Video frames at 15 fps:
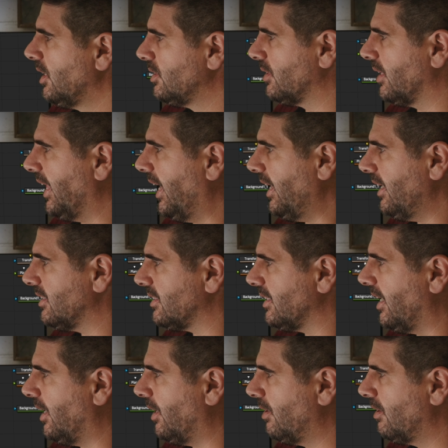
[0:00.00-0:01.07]
So that is
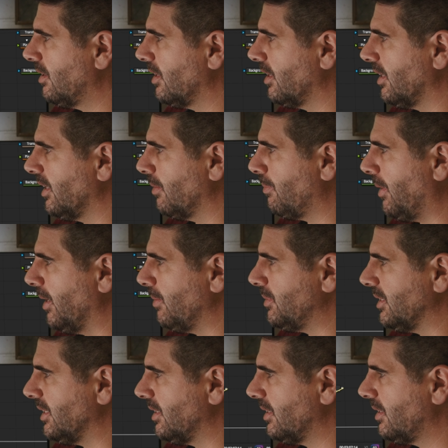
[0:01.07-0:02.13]
now going to get
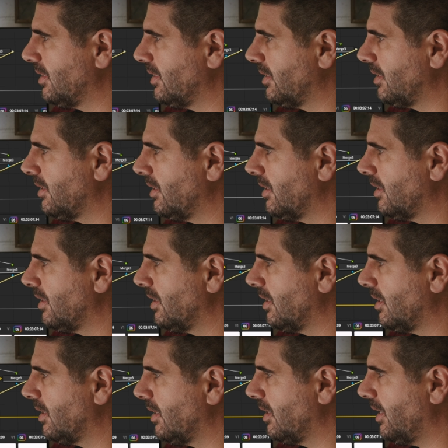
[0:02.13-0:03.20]
piped in
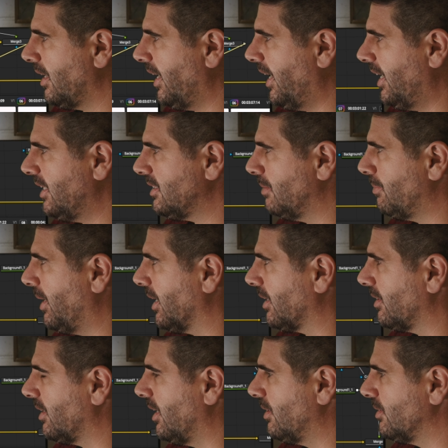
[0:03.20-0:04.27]
as the
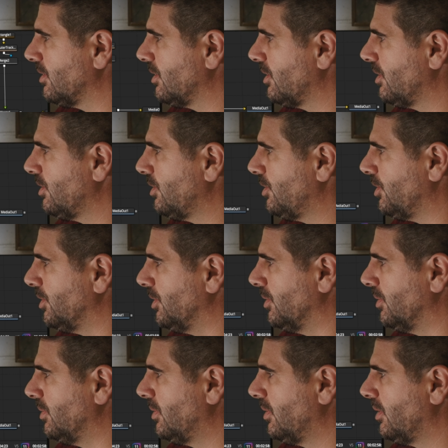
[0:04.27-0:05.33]
background
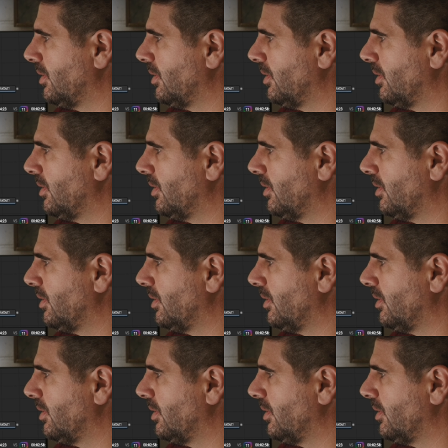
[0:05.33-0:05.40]
to